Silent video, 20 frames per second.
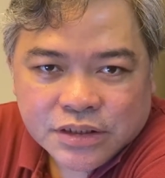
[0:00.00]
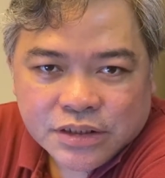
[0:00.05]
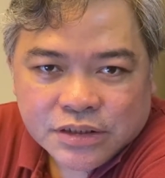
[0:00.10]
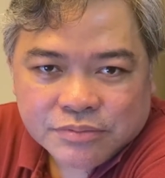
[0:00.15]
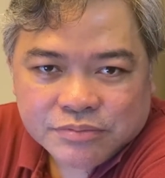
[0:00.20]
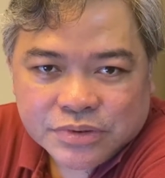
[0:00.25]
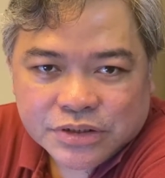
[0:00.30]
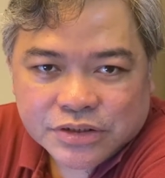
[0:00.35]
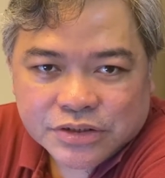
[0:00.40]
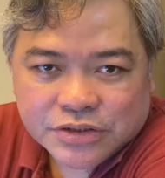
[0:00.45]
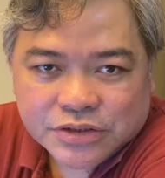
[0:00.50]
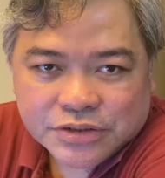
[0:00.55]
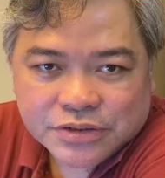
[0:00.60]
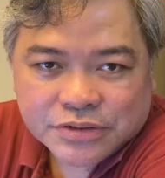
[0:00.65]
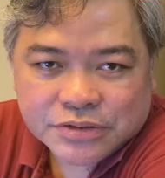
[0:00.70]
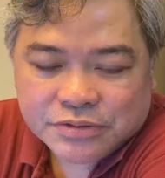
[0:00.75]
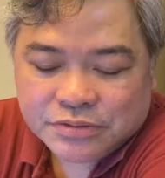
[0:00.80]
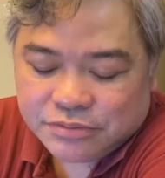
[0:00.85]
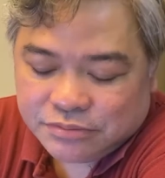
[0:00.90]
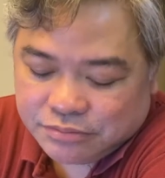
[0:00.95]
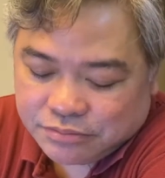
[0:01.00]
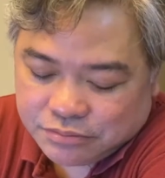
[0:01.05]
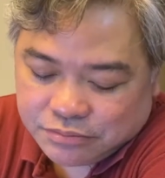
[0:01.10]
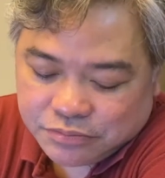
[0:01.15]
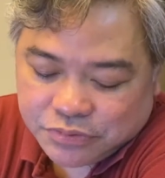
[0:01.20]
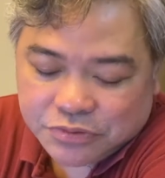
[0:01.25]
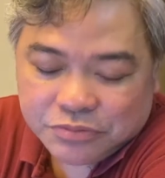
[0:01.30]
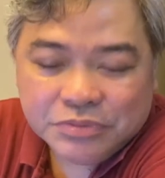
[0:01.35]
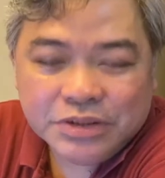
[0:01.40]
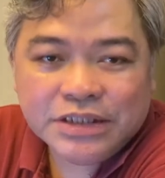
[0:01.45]
because
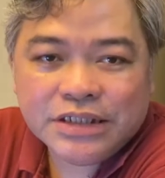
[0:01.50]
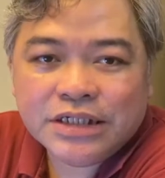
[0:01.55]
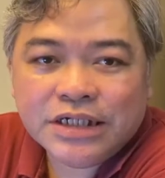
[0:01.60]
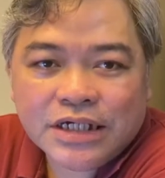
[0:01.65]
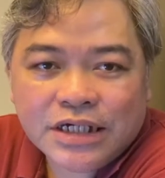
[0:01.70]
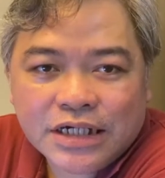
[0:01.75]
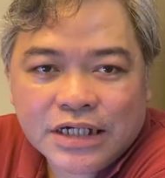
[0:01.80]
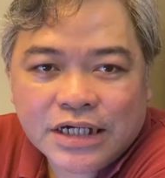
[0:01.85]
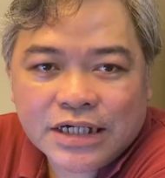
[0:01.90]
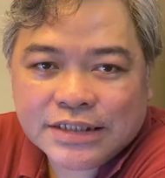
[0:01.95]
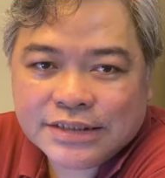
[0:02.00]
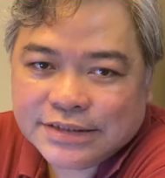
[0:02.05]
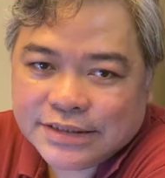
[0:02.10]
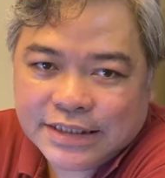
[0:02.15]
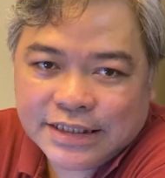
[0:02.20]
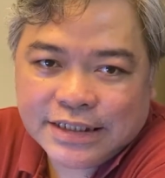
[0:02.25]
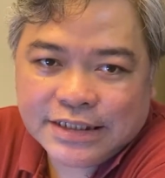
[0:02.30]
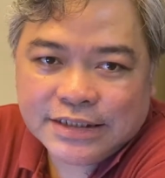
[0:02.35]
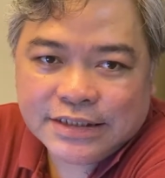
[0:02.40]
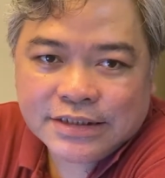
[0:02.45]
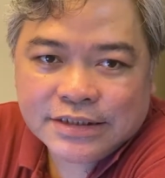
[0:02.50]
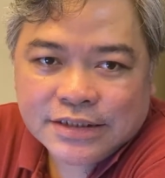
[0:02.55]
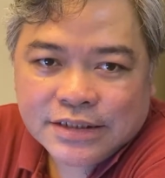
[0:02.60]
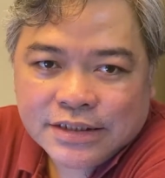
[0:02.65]
for me, I say